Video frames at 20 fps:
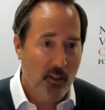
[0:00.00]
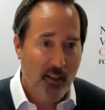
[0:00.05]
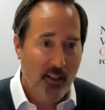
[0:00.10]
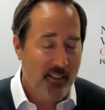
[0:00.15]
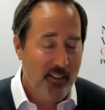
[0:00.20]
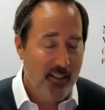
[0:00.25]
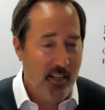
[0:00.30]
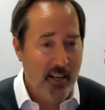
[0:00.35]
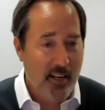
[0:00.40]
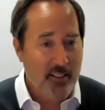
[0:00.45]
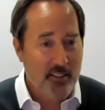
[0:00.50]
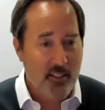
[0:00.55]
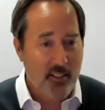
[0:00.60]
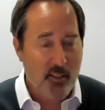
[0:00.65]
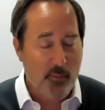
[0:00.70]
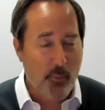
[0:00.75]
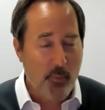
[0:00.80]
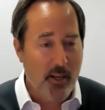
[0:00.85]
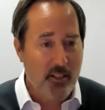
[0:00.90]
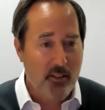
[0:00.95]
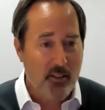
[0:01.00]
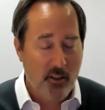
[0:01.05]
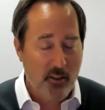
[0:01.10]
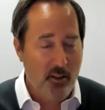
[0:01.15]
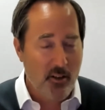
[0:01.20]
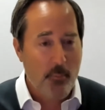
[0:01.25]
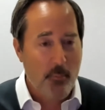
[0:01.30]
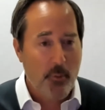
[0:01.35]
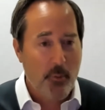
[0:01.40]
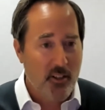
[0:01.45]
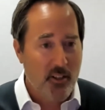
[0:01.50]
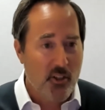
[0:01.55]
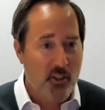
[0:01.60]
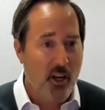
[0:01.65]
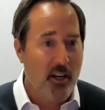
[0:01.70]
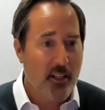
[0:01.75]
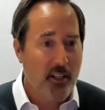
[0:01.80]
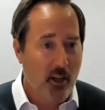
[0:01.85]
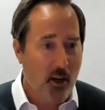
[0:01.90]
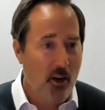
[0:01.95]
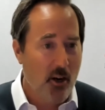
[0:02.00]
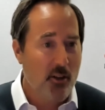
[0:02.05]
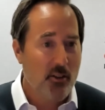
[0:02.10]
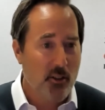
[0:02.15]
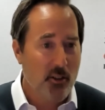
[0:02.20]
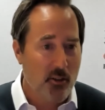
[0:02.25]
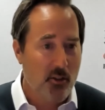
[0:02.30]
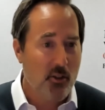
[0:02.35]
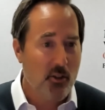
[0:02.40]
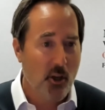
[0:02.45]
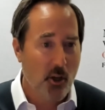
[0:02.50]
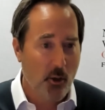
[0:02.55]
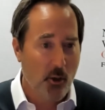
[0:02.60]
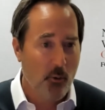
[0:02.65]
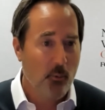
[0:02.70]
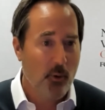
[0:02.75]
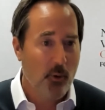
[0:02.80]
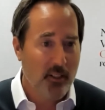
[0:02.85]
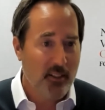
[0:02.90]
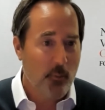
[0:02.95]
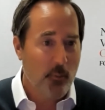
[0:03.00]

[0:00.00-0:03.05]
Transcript: a scientist might turn up on the Johnny Carson show, right?